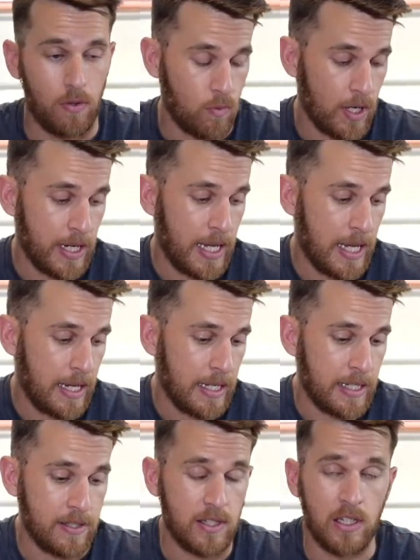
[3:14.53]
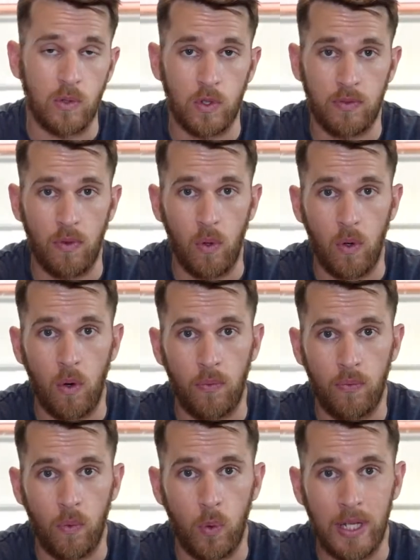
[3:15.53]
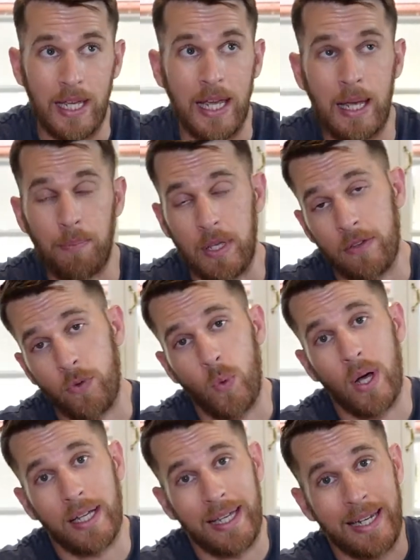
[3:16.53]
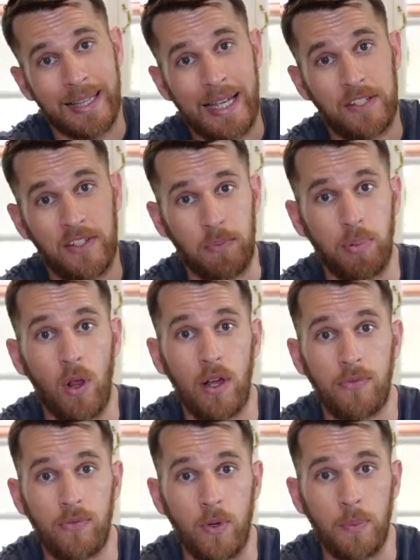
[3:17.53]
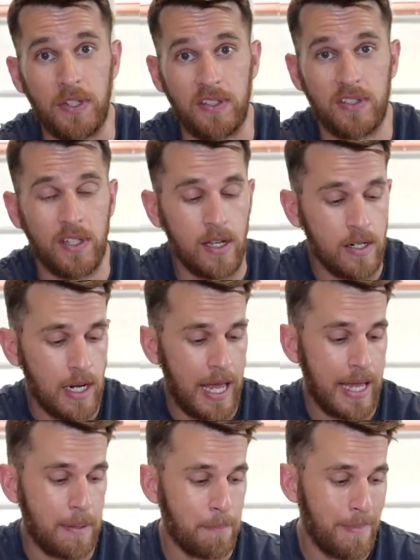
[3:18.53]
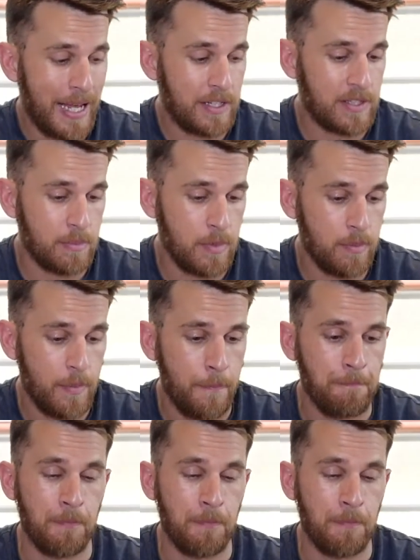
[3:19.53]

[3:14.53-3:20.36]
run out a continuous flow of 40 amp if you are getting that supply from the sun at maximum,